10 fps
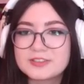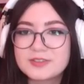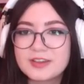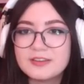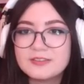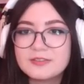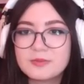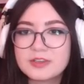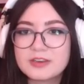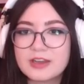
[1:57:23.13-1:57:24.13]
okay, so
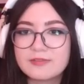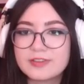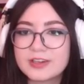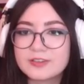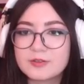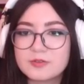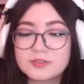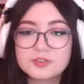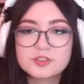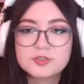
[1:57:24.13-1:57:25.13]
then we could have like the
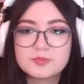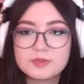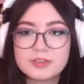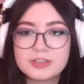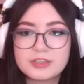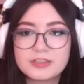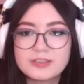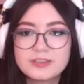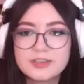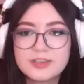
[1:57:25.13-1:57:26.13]
orange
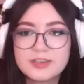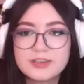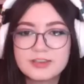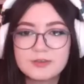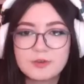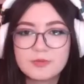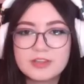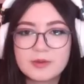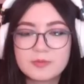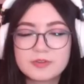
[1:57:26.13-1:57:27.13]
smoothie.
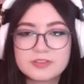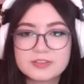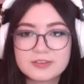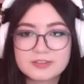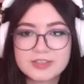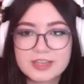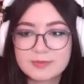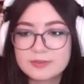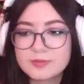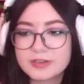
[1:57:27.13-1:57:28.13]
Normally I would put this on a
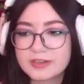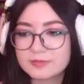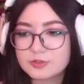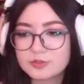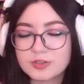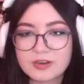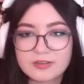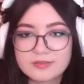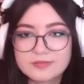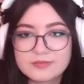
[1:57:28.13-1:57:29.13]
table, but I'm just
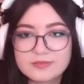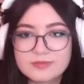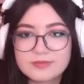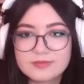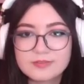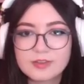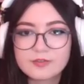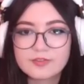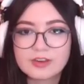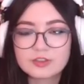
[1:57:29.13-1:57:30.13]
trying to
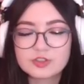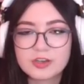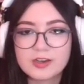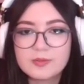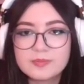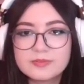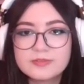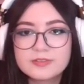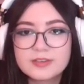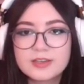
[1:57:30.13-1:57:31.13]
finish up.
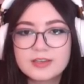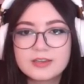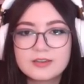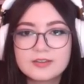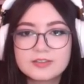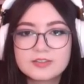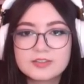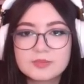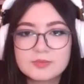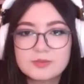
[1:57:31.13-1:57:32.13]

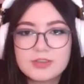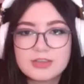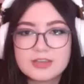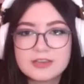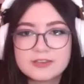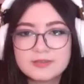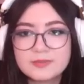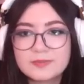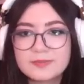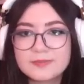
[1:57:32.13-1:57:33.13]

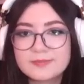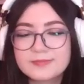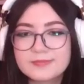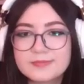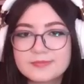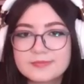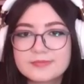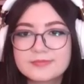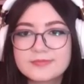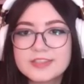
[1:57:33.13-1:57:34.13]
Smoothie!
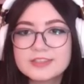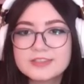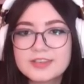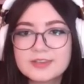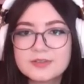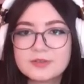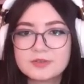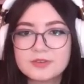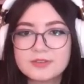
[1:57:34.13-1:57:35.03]
This is cute.